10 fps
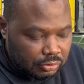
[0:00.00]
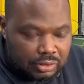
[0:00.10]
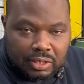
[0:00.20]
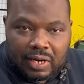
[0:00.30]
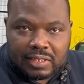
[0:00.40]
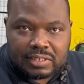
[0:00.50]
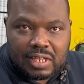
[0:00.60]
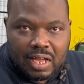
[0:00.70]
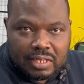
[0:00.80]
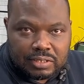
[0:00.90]
to the right
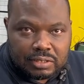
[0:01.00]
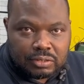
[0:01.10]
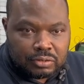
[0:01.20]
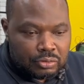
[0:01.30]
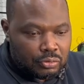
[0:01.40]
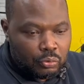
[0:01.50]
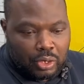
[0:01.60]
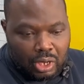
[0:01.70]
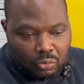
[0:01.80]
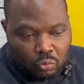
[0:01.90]
size
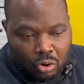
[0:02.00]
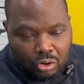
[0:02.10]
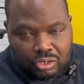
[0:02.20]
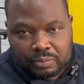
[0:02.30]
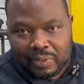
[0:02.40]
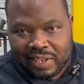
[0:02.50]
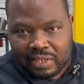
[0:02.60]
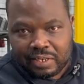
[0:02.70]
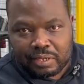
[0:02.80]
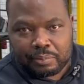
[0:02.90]
we can work on the
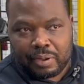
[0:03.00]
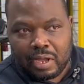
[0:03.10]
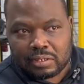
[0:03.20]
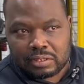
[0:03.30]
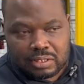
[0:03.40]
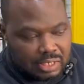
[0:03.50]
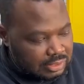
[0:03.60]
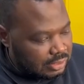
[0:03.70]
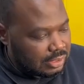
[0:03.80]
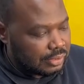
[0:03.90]
mechanical parts
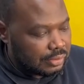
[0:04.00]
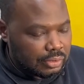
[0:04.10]
that's